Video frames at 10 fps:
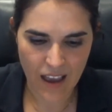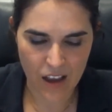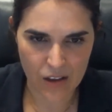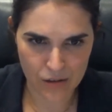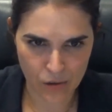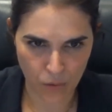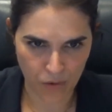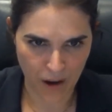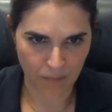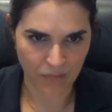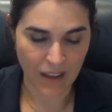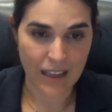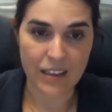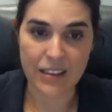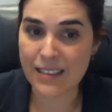so far.
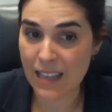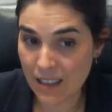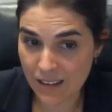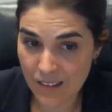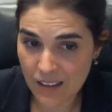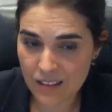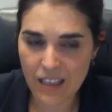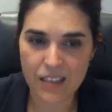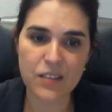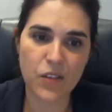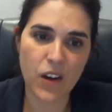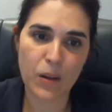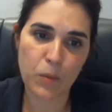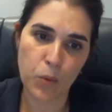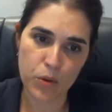The second thing that is
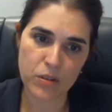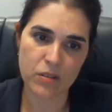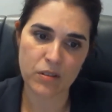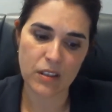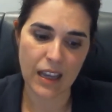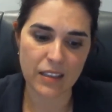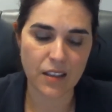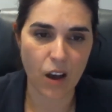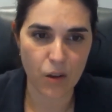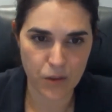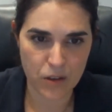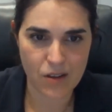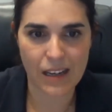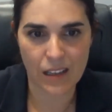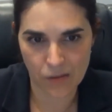very important is
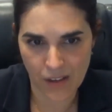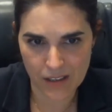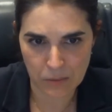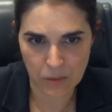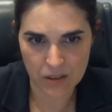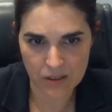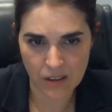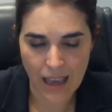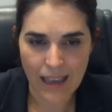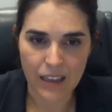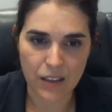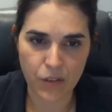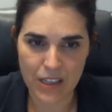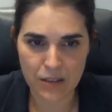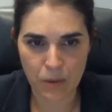obviously investments.
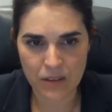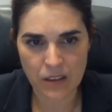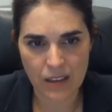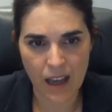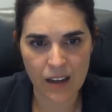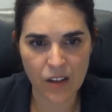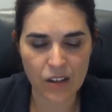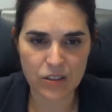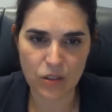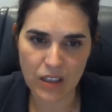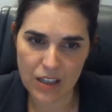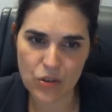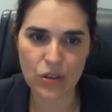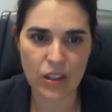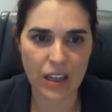Investments in higher
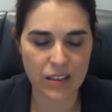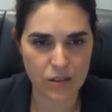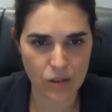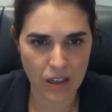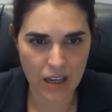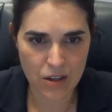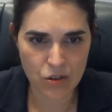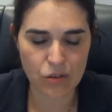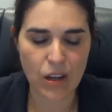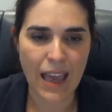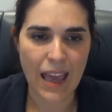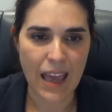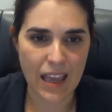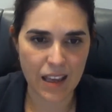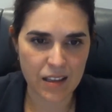education, in education
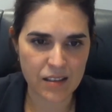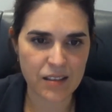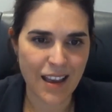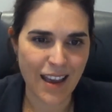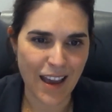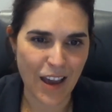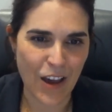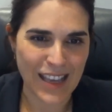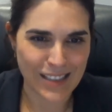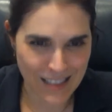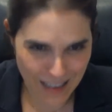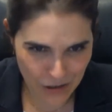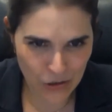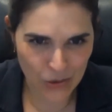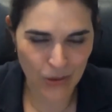is
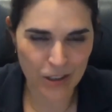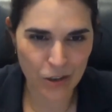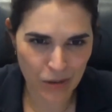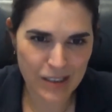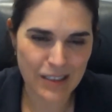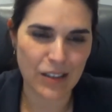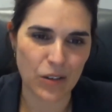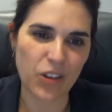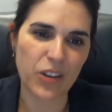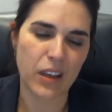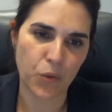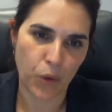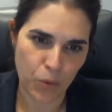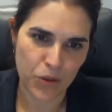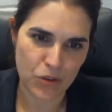essential, critical, if
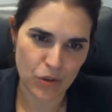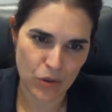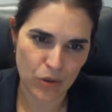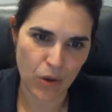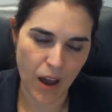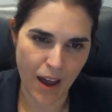we want to